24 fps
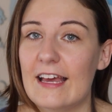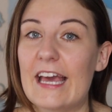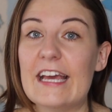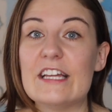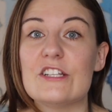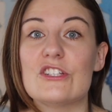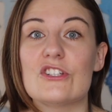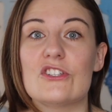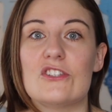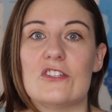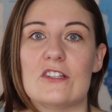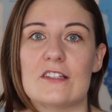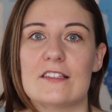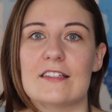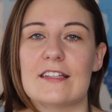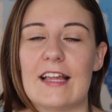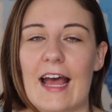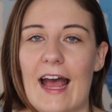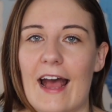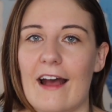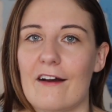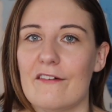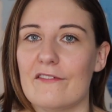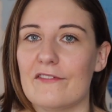It just doesn't
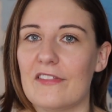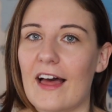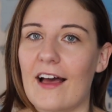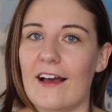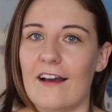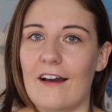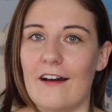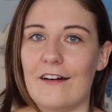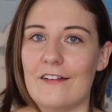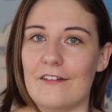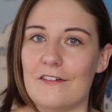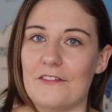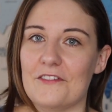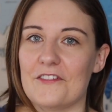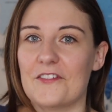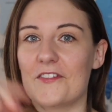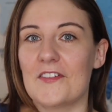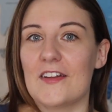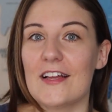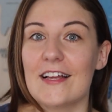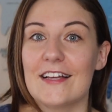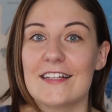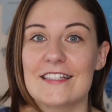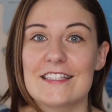have that kind of
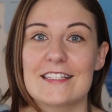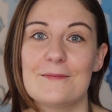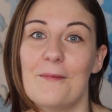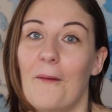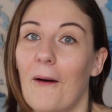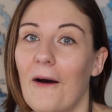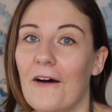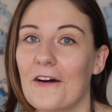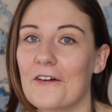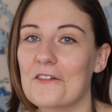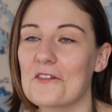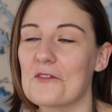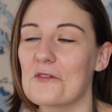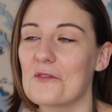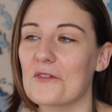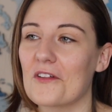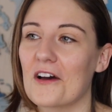sparkle